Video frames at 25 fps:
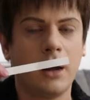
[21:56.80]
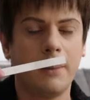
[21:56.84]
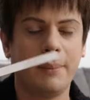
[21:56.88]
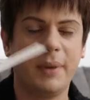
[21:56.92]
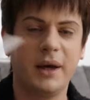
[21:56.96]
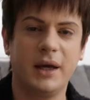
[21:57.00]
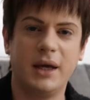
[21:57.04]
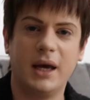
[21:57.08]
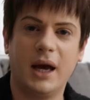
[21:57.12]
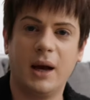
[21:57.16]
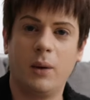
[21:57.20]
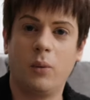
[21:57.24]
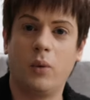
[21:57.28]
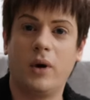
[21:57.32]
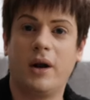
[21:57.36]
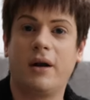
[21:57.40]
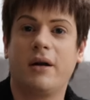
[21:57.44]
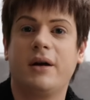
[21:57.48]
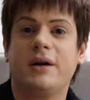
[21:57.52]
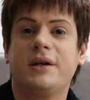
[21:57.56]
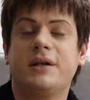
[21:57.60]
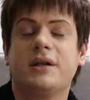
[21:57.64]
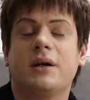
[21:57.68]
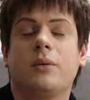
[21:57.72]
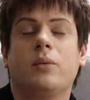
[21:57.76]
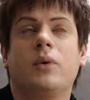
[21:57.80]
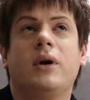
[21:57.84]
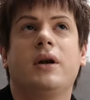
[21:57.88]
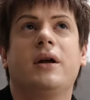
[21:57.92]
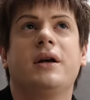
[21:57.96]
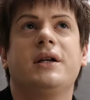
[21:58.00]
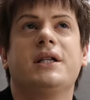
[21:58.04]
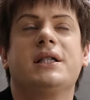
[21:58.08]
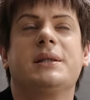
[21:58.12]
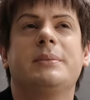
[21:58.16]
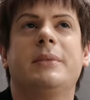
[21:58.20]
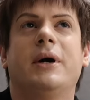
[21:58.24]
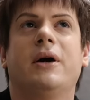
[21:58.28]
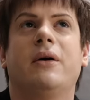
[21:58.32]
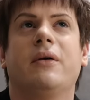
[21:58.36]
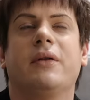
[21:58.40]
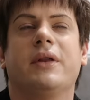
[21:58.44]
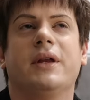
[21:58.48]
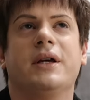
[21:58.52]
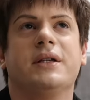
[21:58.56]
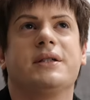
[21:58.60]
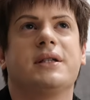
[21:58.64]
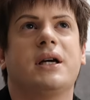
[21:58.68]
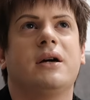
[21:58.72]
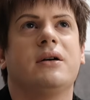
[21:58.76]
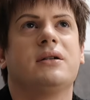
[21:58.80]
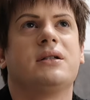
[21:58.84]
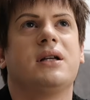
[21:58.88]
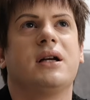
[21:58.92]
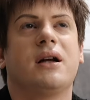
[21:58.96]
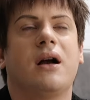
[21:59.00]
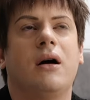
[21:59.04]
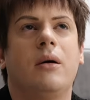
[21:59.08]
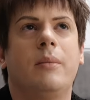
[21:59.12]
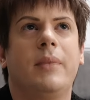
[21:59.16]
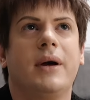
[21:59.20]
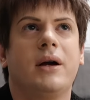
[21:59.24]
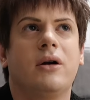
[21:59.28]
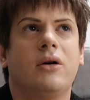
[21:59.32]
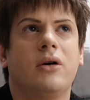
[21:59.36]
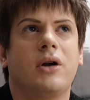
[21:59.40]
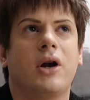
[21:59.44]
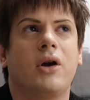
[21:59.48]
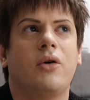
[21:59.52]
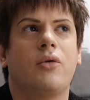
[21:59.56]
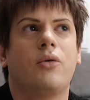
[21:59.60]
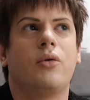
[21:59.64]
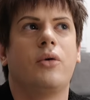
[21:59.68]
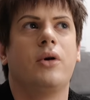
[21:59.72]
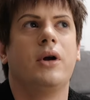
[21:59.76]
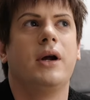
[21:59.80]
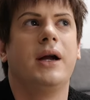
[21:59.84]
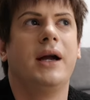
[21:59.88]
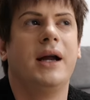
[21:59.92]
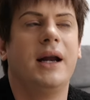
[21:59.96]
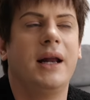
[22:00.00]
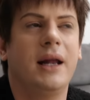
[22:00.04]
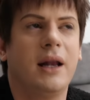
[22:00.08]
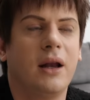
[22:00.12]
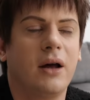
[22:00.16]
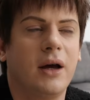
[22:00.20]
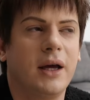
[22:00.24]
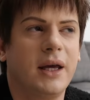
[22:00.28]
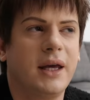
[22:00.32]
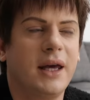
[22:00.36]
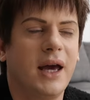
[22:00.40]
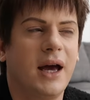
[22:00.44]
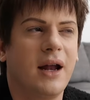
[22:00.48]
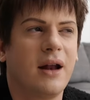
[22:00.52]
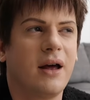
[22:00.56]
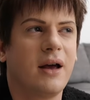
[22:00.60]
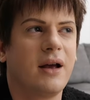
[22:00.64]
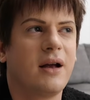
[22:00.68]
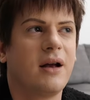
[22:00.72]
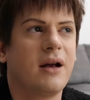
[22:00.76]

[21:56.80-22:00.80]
But yeah, when I smelt this, I was like, oh my god, I really like it. And I